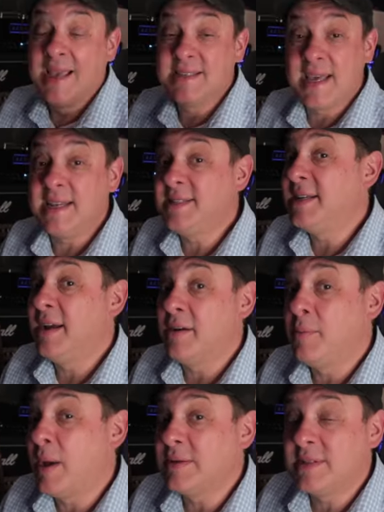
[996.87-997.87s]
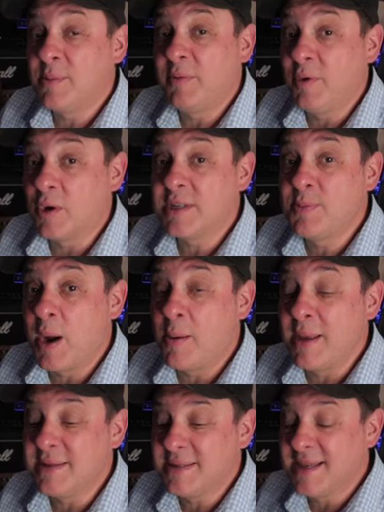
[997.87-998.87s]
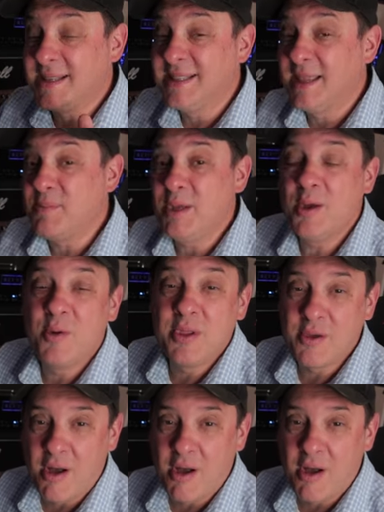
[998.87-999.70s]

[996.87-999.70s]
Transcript: excited to hear about some of your experiments. Uh, let me know in the